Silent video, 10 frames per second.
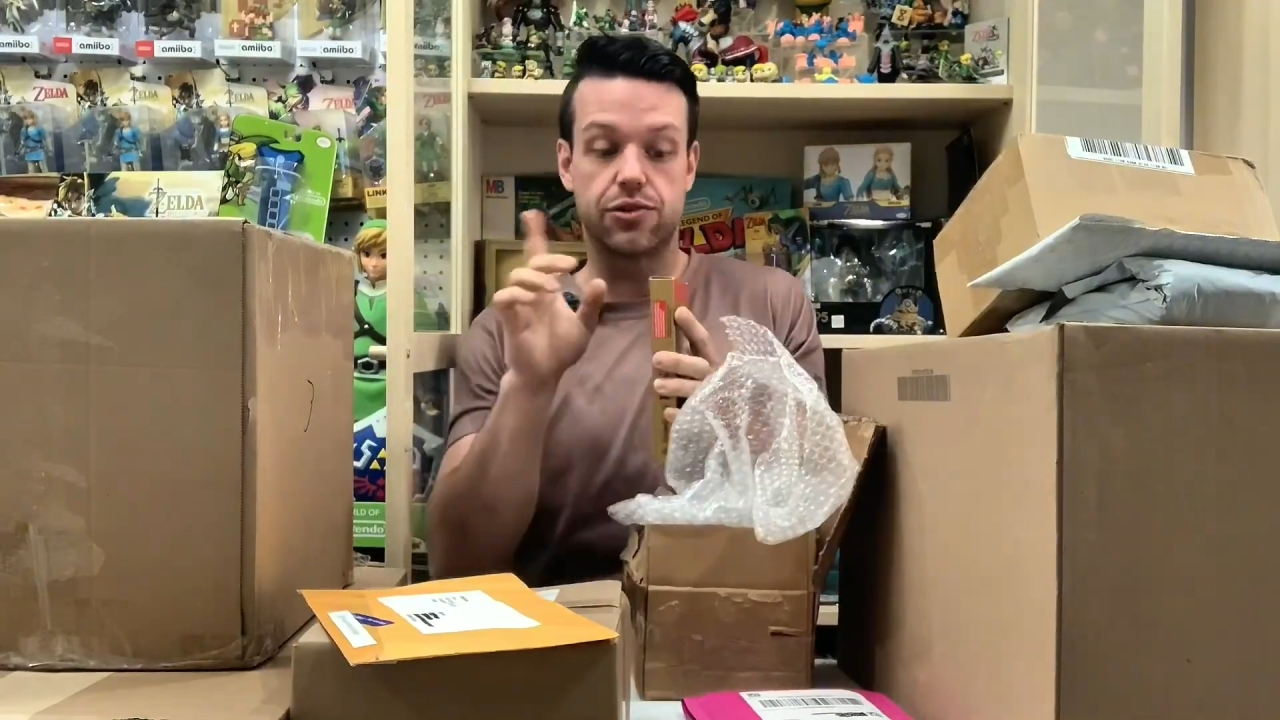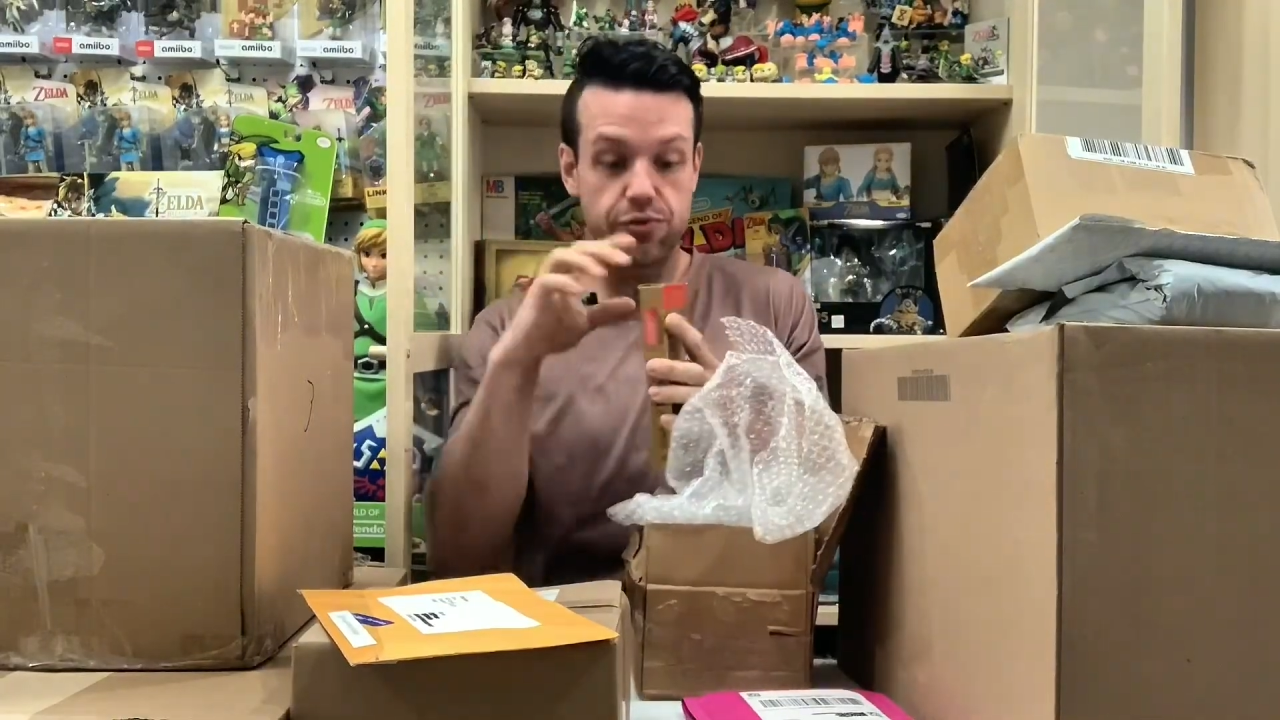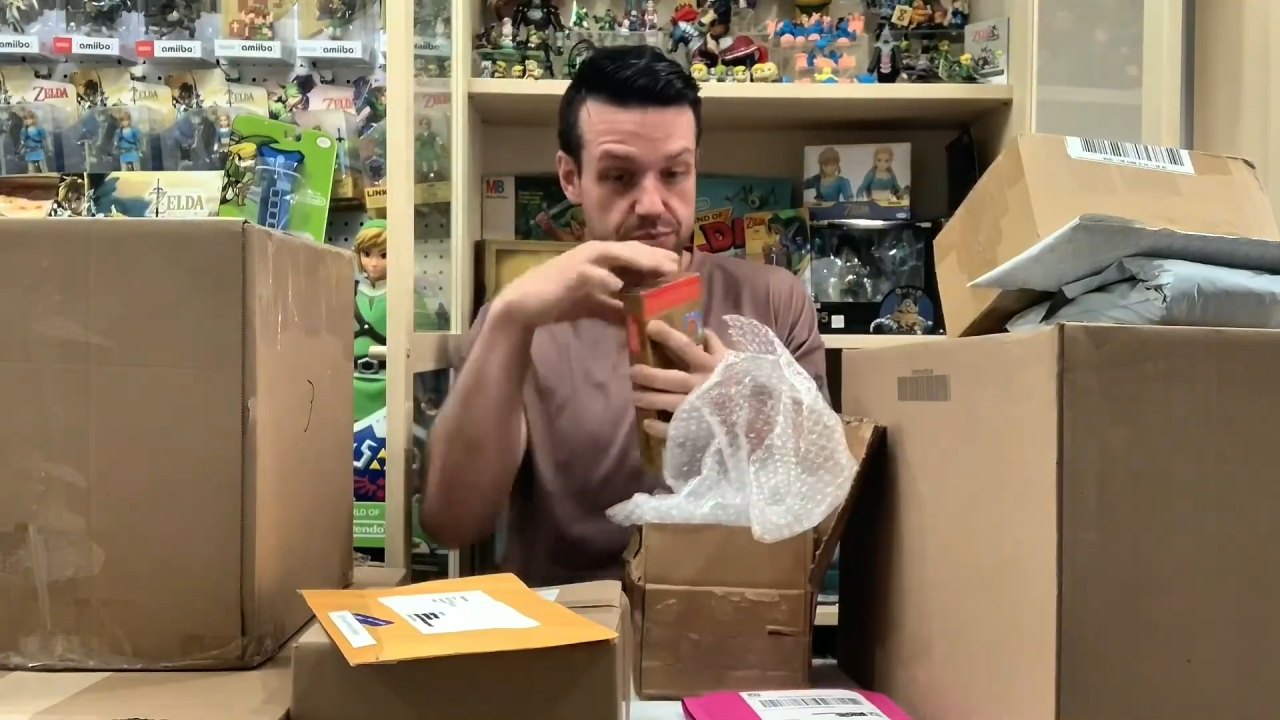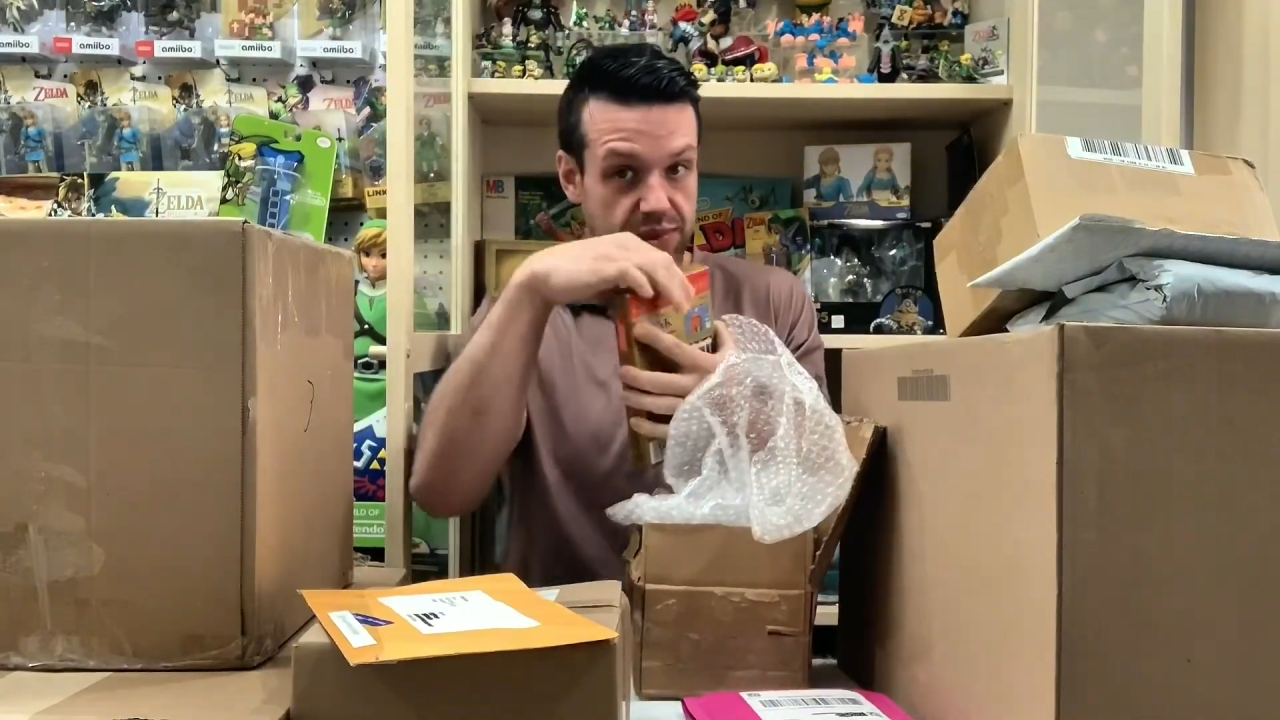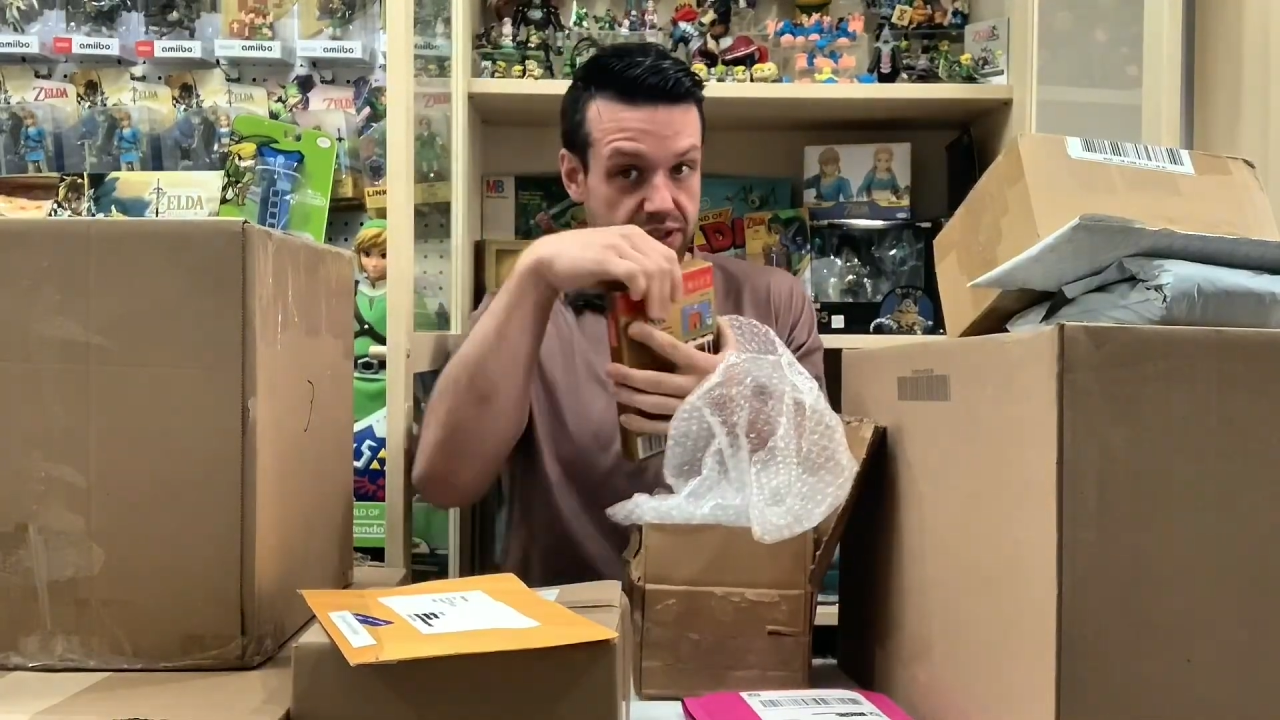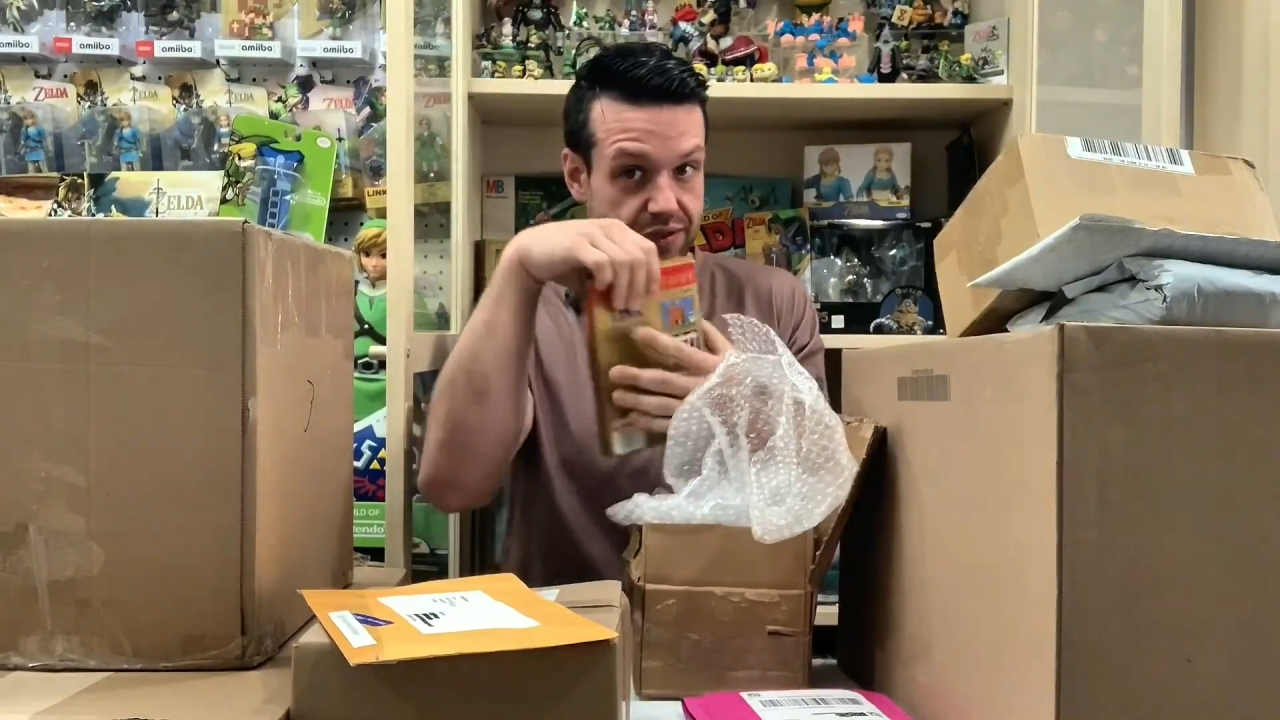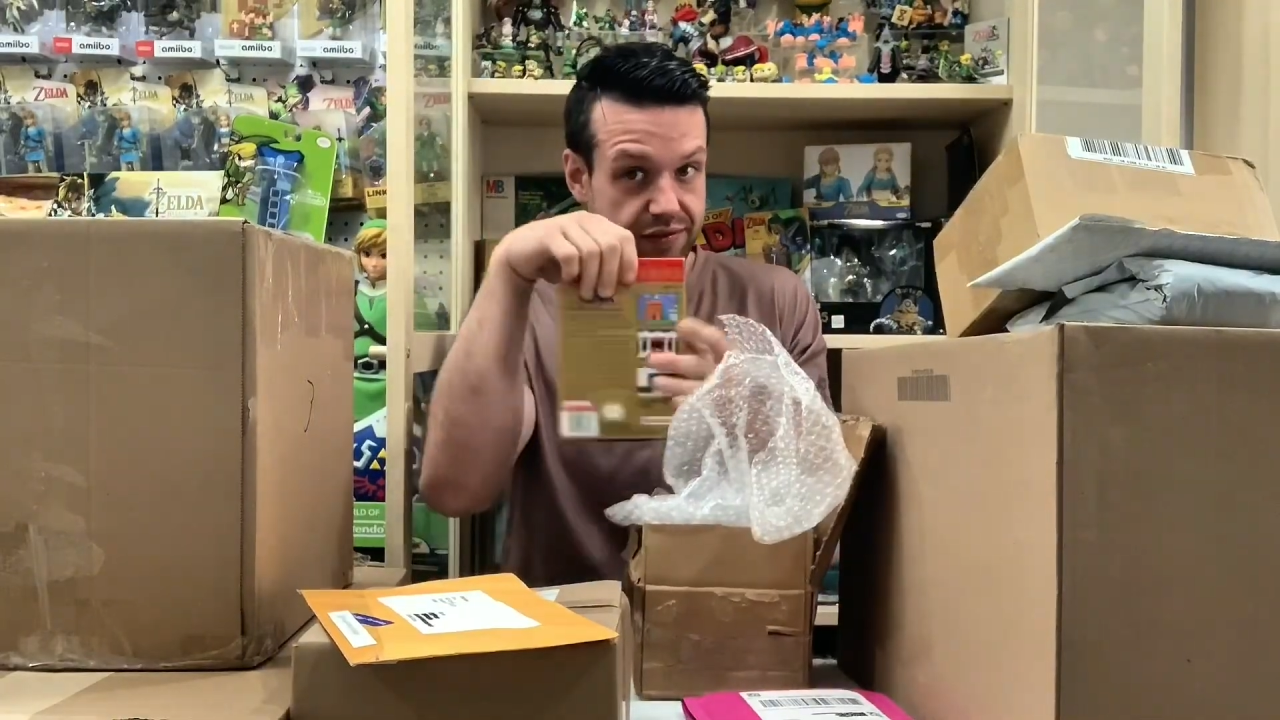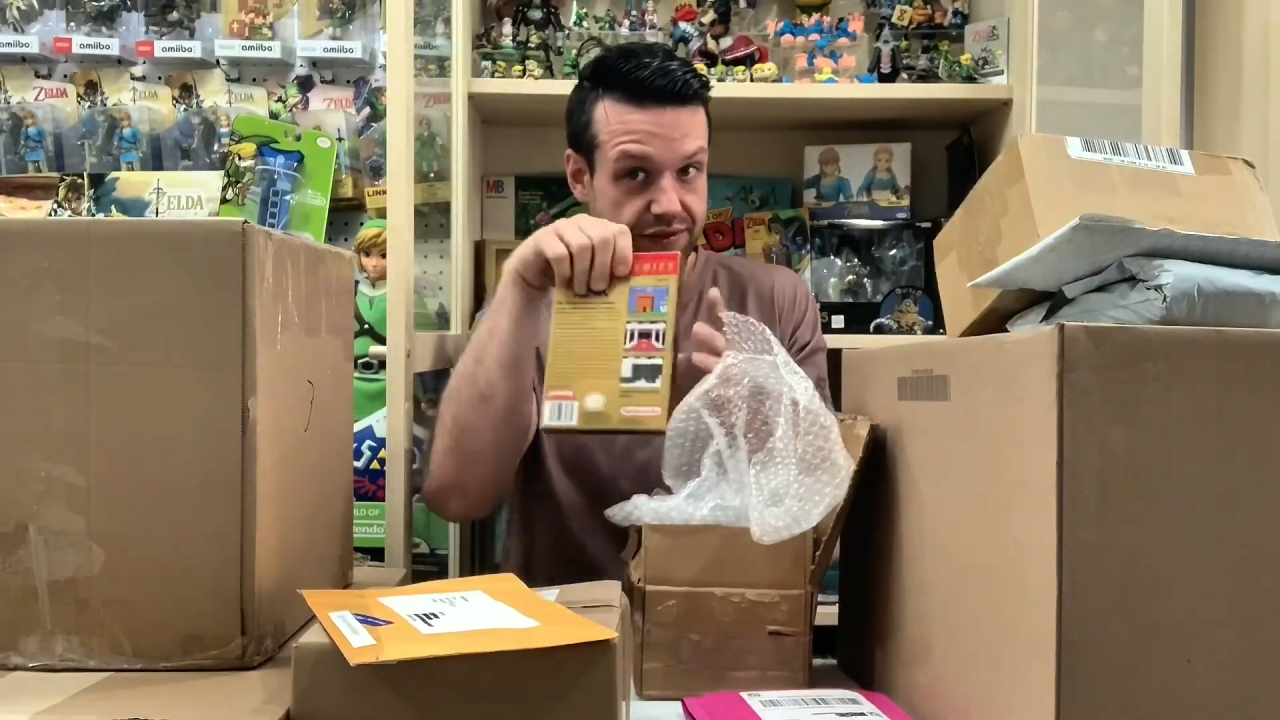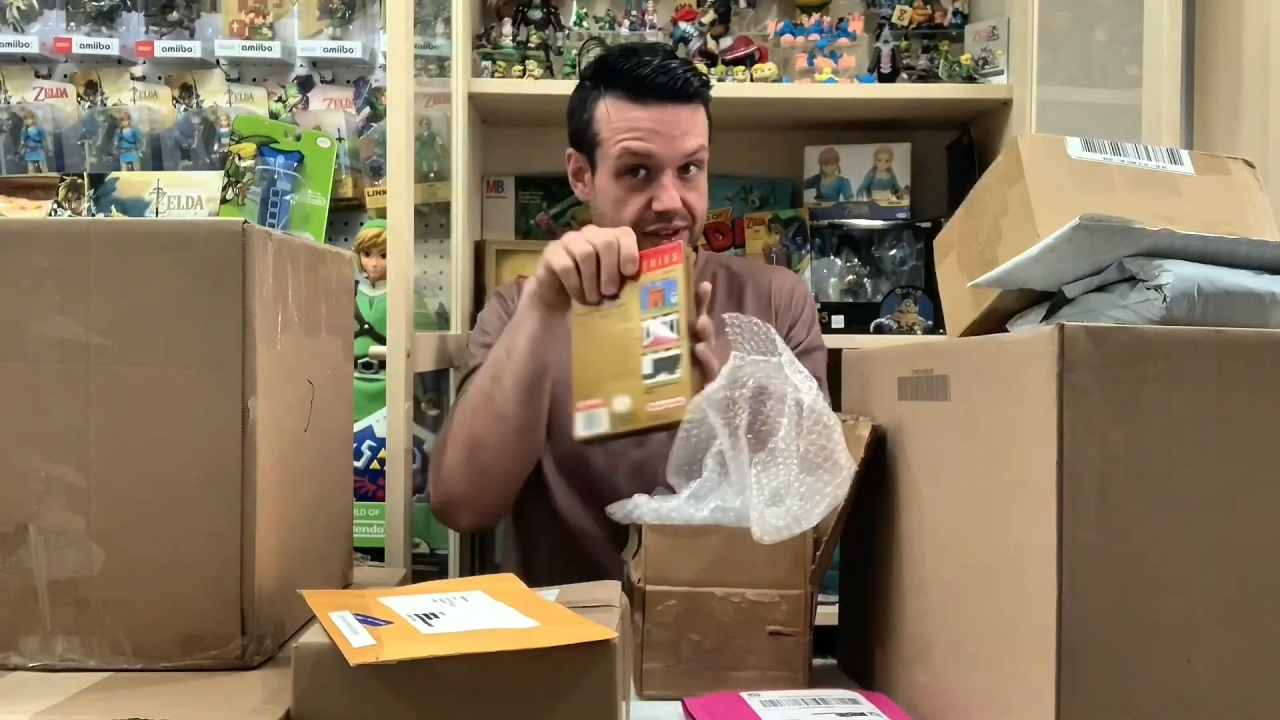do believe